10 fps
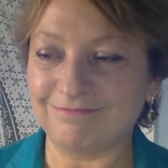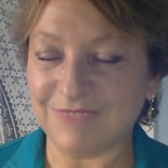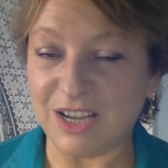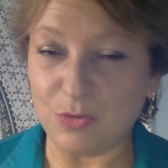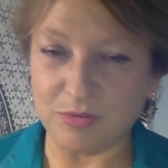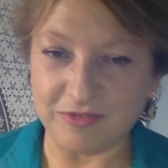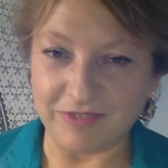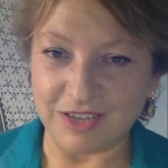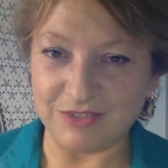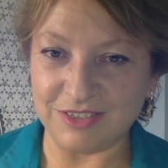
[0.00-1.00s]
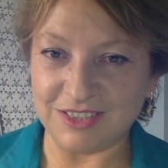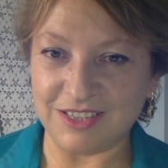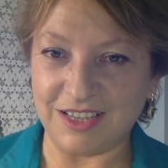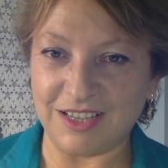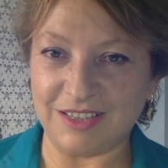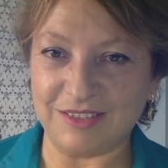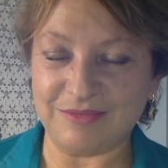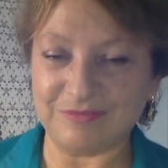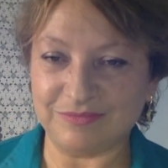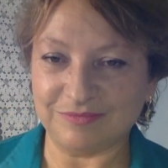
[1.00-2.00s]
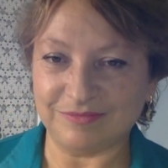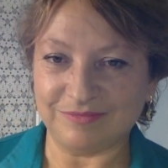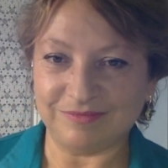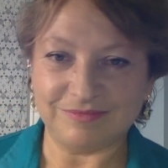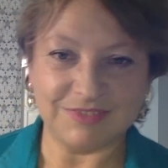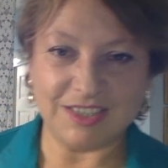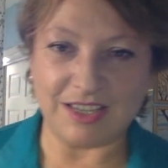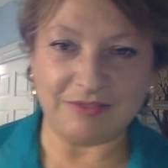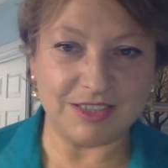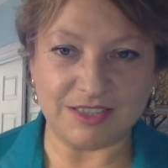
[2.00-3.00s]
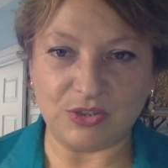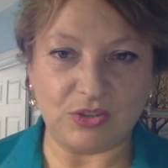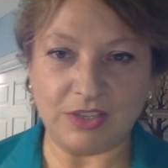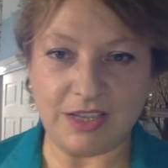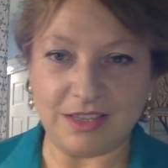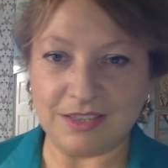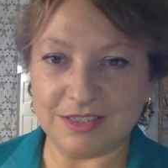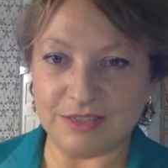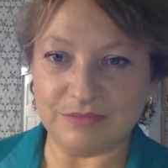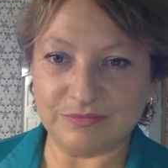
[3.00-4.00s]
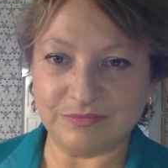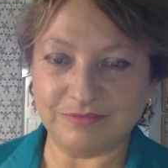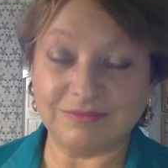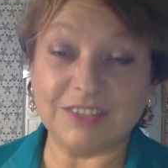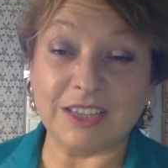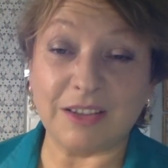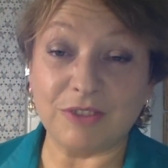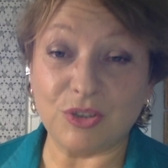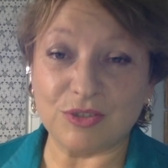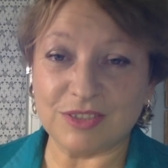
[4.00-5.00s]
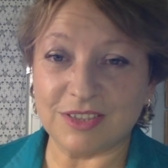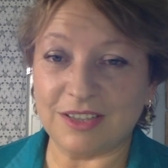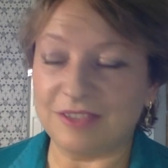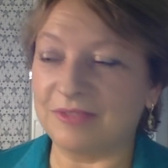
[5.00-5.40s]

How profound is that? Love is the only answer. Love yourself.